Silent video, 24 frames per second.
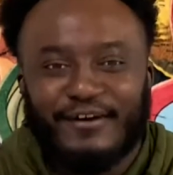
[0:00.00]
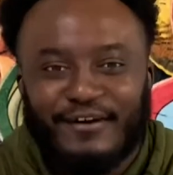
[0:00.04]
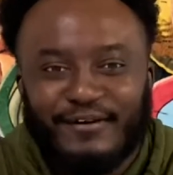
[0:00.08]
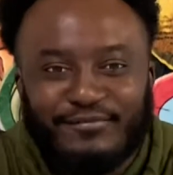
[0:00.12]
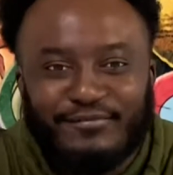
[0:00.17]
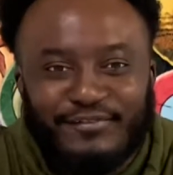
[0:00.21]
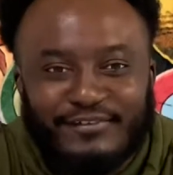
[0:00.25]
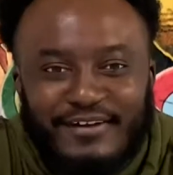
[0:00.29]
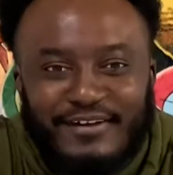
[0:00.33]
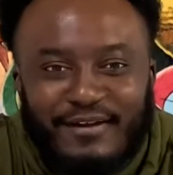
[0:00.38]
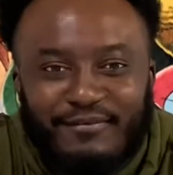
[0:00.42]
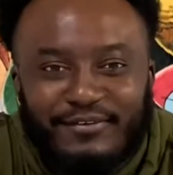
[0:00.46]
up to
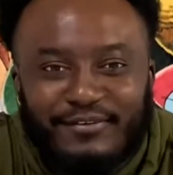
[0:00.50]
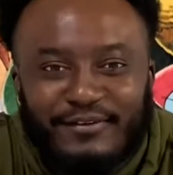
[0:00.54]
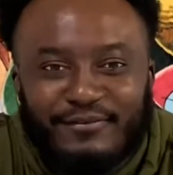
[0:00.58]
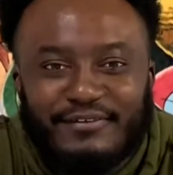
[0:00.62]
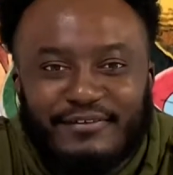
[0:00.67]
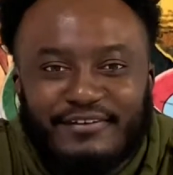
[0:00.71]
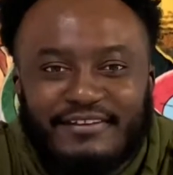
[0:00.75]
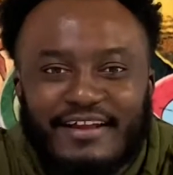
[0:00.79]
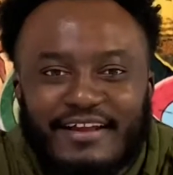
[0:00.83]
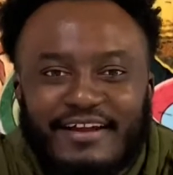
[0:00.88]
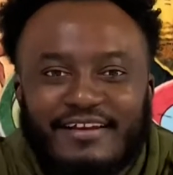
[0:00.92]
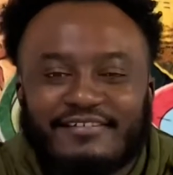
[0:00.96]
chapter
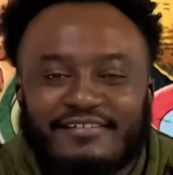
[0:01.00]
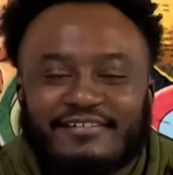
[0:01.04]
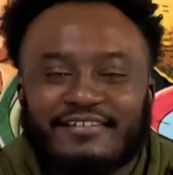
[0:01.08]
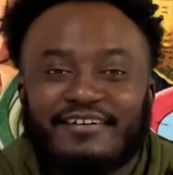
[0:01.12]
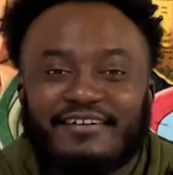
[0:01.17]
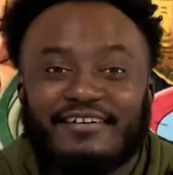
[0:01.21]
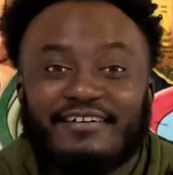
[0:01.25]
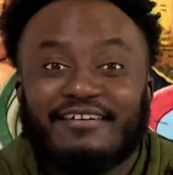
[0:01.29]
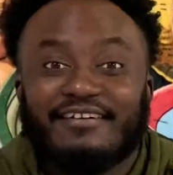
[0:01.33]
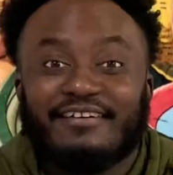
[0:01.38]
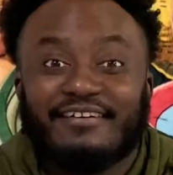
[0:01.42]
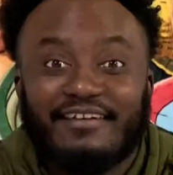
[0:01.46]

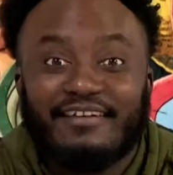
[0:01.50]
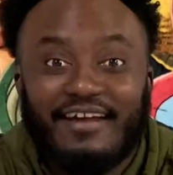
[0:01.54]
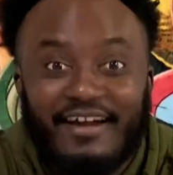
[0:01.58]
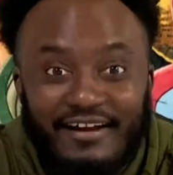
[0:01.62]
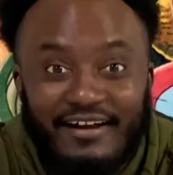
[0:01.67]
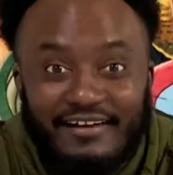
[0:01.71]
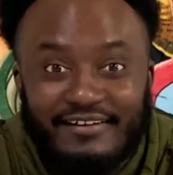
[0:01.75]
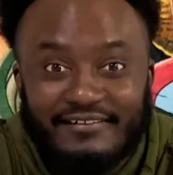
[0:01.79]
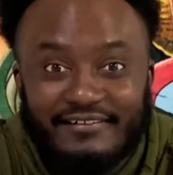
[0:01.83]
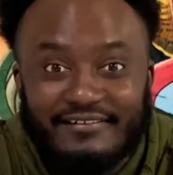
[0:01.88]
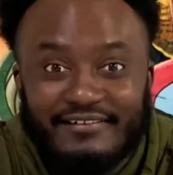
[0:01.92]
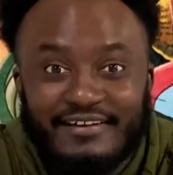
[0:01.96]

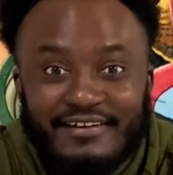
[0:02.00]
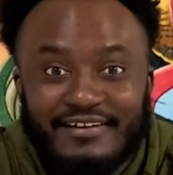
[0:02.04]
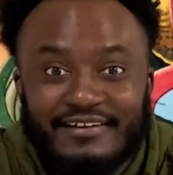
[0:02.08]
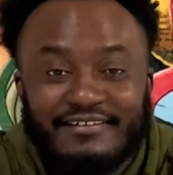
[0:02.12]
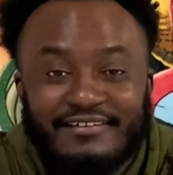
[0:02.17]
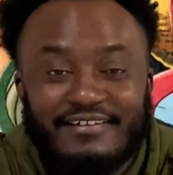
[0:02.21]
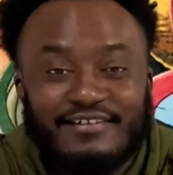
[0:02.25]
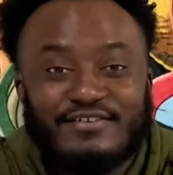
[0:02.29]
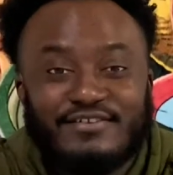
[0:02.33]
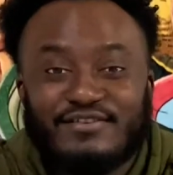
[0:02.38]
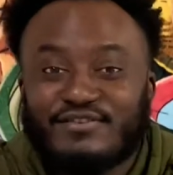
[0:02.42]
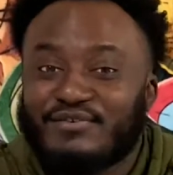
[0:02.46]
1009.
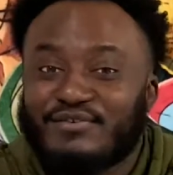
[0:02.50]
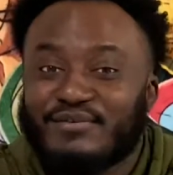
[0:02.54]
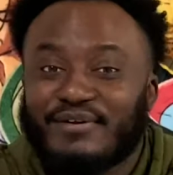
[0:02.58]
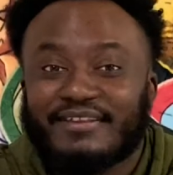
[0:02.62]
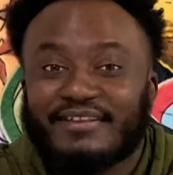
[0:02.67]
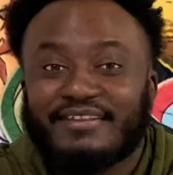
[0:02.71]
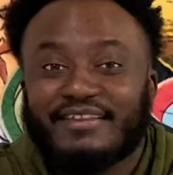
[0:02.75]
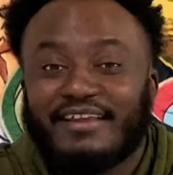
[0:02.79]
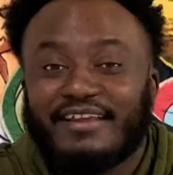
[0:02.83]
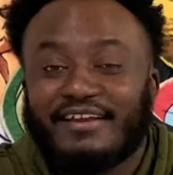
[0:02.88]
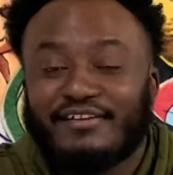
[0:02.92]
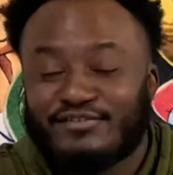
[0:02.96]
This is where
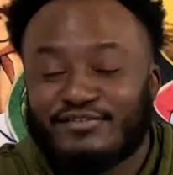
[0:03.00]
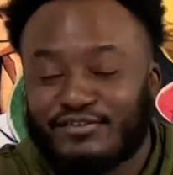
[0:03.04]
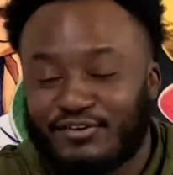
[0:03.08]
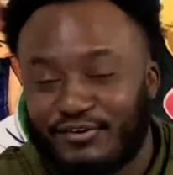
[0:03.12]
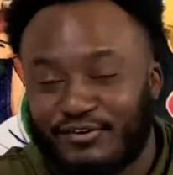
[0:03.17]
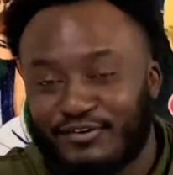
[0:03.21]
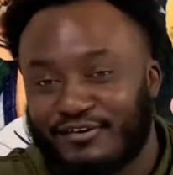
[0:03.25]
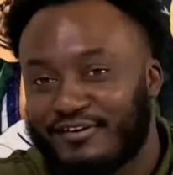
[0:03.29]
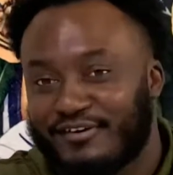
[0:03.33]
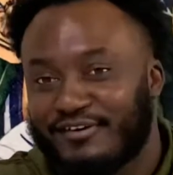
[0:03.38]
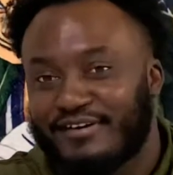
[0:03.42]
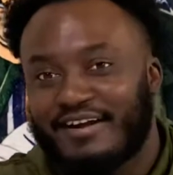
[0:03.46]
things are
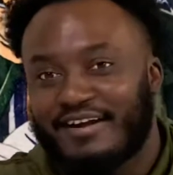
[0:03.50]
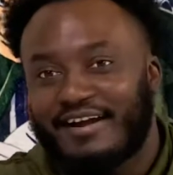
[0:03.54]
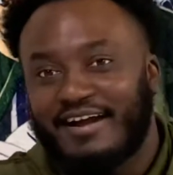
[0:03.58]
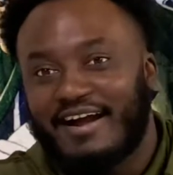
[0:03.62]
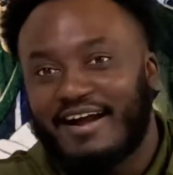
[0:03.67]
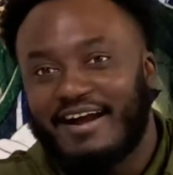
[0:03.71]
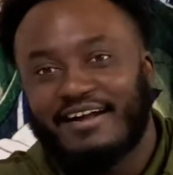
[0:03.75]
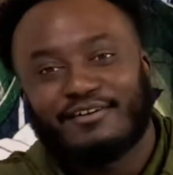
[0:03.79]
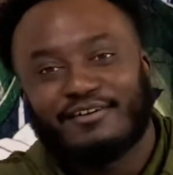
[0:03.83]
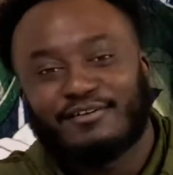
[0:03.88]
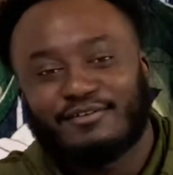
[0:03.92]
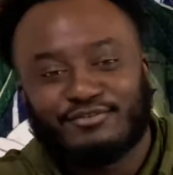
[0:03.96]

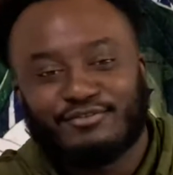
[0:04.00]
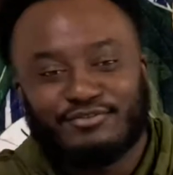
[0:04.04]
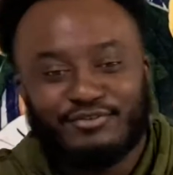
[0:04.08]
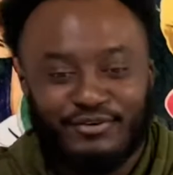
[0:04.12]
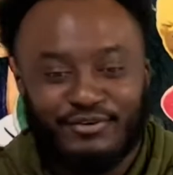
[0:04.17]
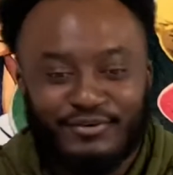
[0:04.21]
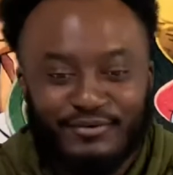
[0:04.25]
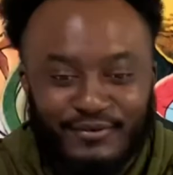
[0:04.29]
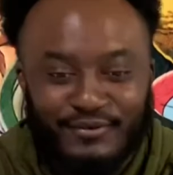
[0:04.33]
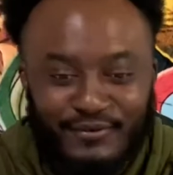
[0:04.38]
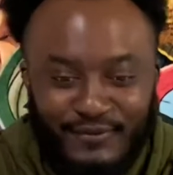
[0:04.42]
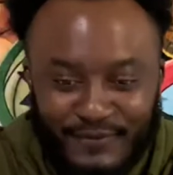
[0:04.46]
out of control.
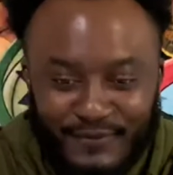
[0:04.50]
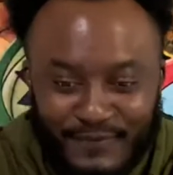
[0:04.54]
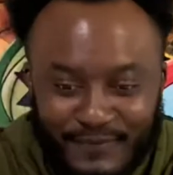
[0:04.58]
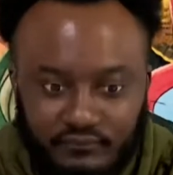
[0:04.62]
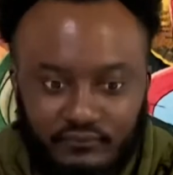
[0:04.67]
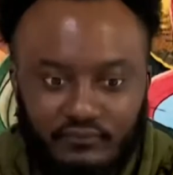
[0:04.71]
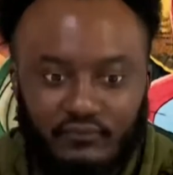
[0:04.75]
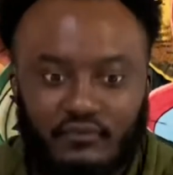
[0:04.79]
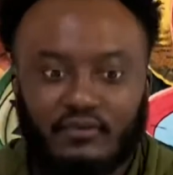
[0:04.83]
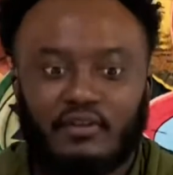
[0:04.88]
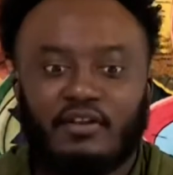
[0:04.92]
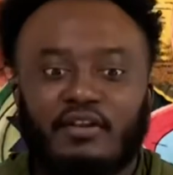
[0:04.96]

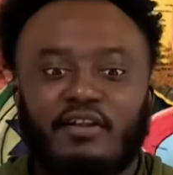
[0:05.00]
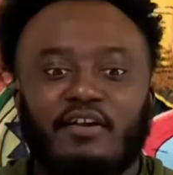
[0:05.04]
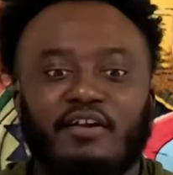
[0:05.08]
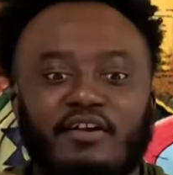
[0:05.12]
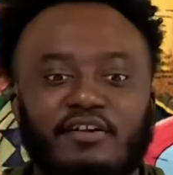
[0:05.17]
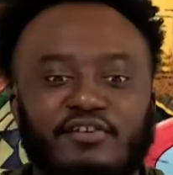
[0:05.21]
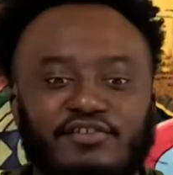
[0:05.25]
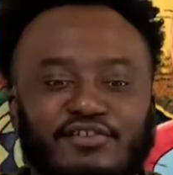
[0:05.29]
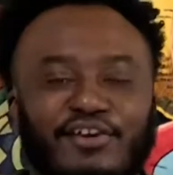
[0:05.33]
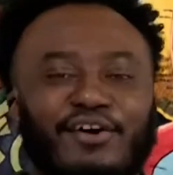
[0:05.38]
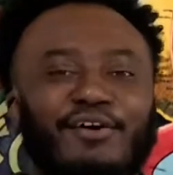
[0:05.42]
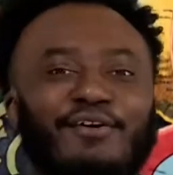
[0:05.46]

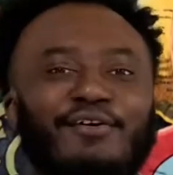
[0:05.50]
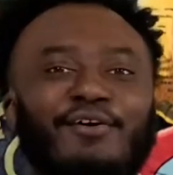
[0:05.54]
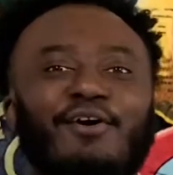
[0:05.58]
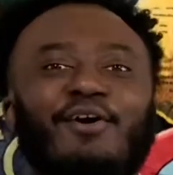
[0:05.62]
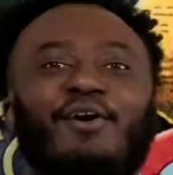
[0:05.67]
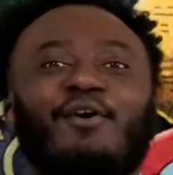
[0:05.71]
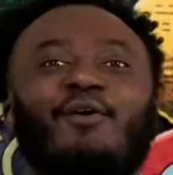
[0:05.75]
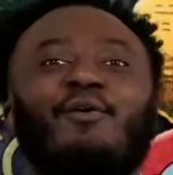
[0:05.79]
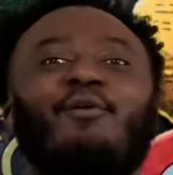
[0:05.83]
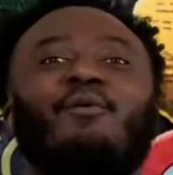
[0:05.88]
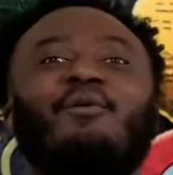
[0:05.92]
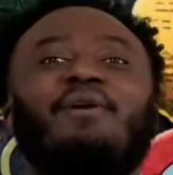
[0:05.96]
So
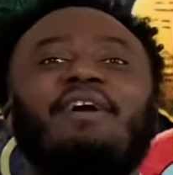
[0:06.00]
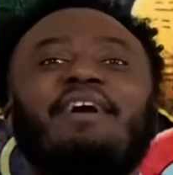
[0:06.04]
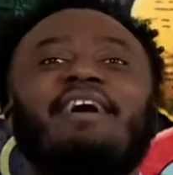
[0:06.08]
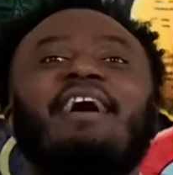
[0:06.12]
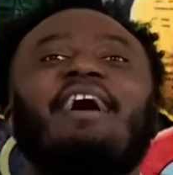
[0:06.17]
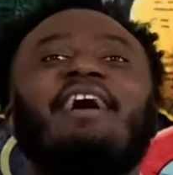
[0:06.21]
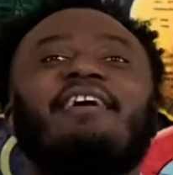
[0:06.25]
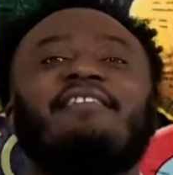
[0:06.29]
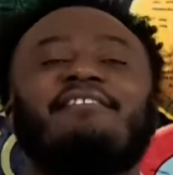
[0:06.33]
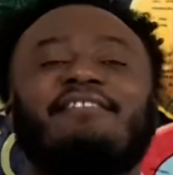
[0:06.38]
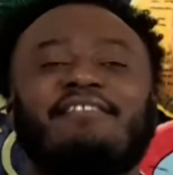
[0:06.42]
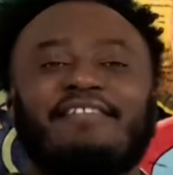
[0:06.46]
we
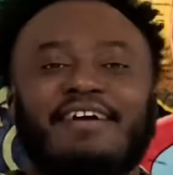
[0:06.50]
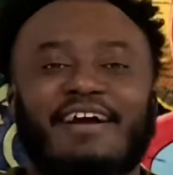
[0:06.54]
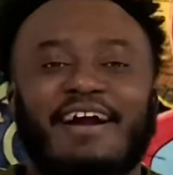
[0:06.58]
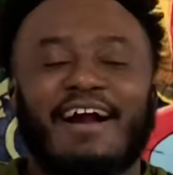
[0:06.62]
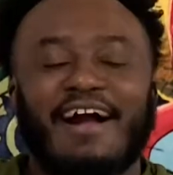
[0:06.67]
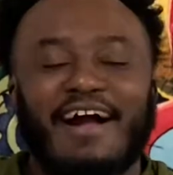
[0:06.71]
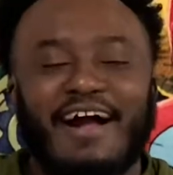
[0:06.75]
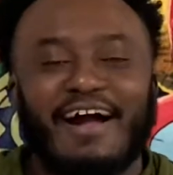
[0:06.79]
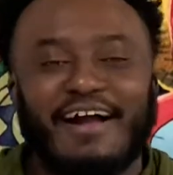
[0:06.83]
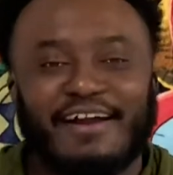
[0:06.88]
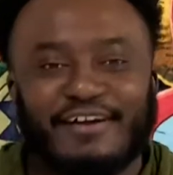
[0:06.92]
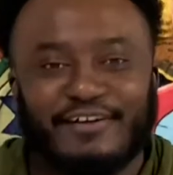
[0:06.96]
have
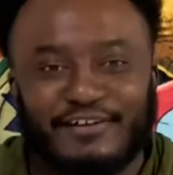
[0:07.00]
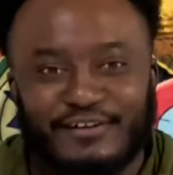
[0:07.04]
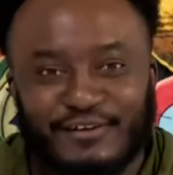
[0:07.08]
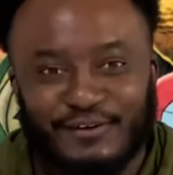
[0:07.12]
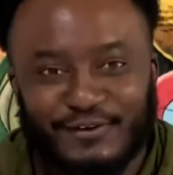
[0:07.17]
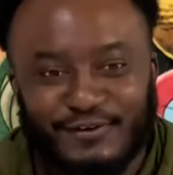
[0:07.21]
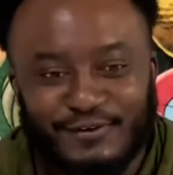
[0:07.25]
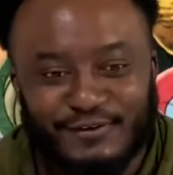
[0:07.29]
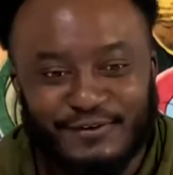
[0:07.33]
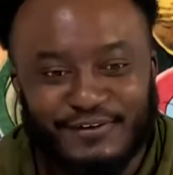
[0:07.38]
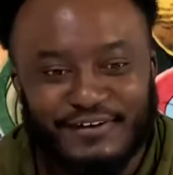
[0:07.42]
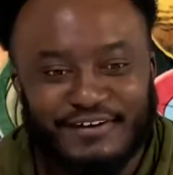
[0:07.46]

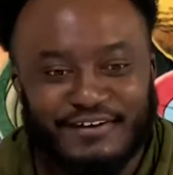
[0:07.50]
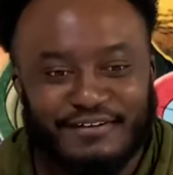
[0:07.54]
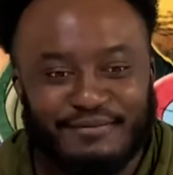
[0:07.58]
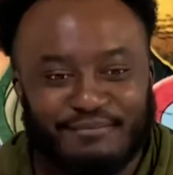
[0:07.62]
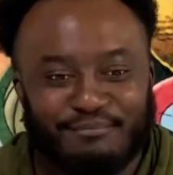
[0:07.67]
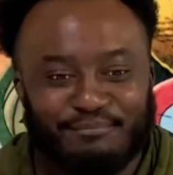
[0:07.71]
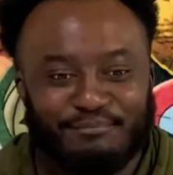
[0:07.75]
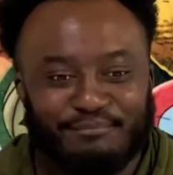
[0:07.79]
Kaido and